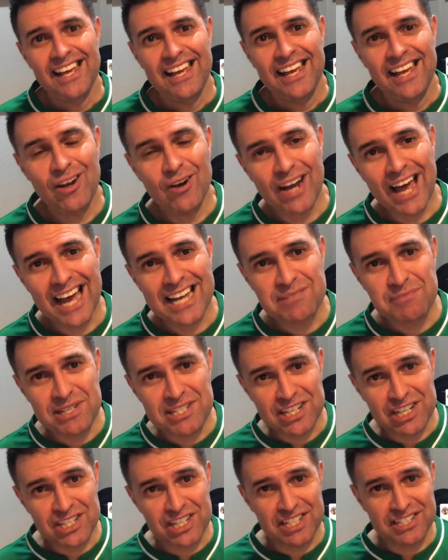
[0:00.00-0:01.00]
Hello guys,
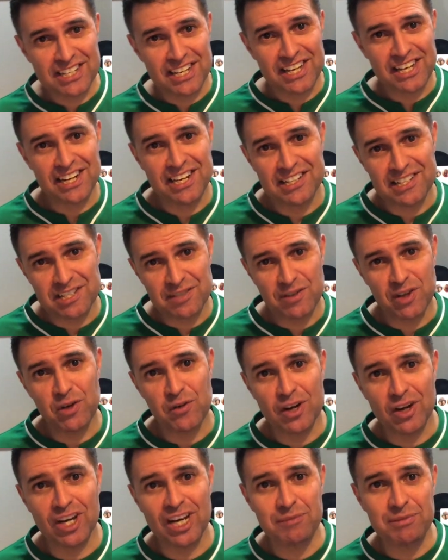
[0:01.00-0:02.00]
Mr. Jersey here. In this video,
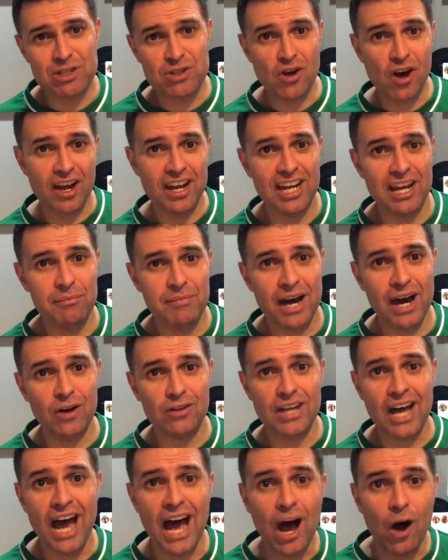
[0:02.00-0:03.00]
we're going to be talking
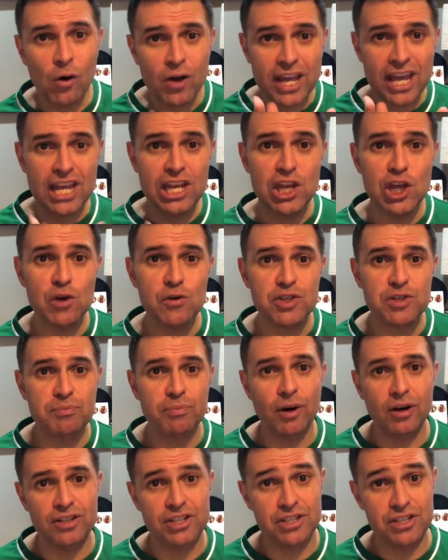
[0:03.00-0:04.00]
about how can you
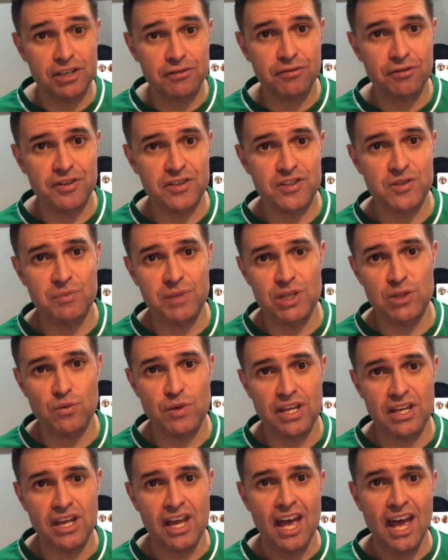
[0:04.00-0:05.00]
spot the difference
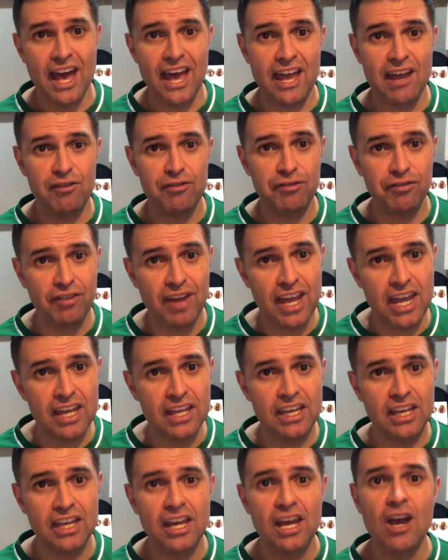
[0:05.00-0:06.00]
between a
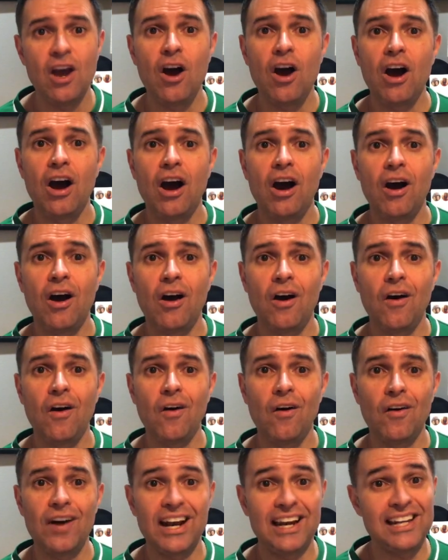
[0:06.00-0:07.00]
fake
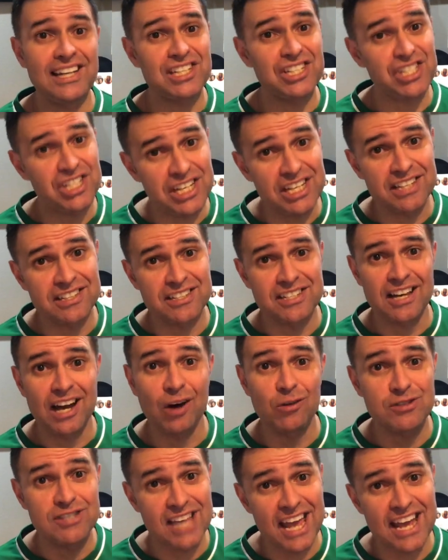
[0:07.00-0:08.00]
or a legit,
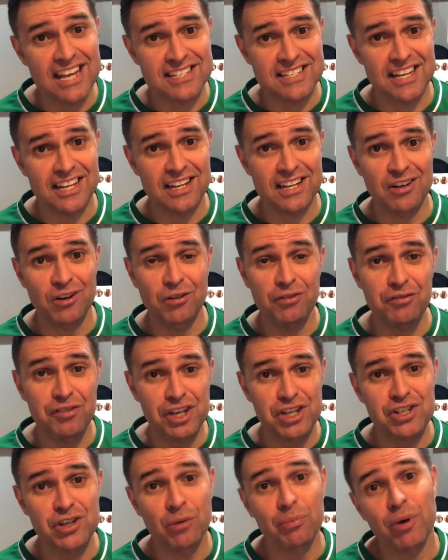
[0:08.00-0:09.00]
authentic,
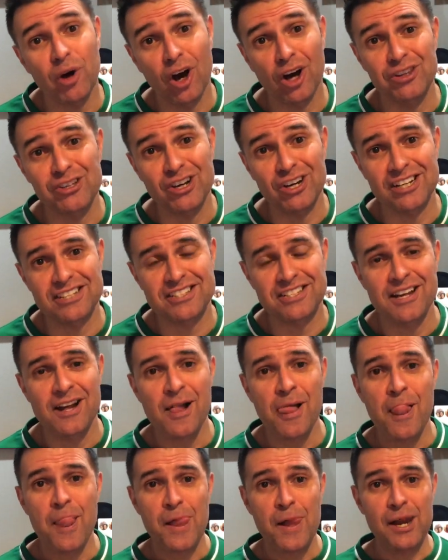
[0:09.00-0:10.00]
official product.
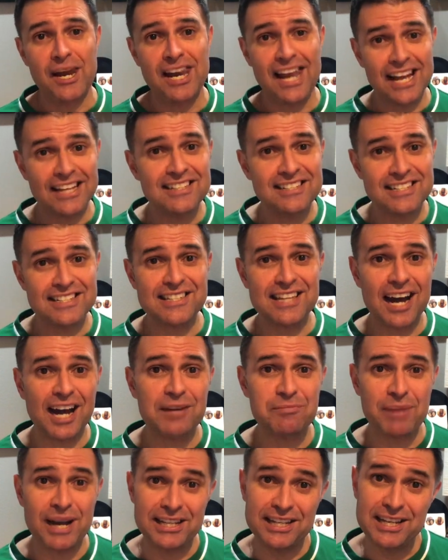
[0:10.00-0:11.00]
Let's
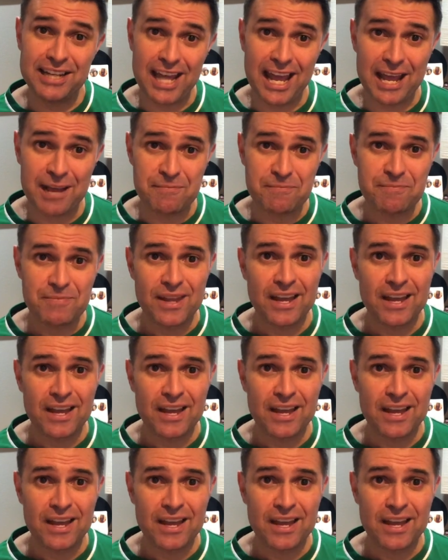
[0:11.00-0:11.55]
start by the name.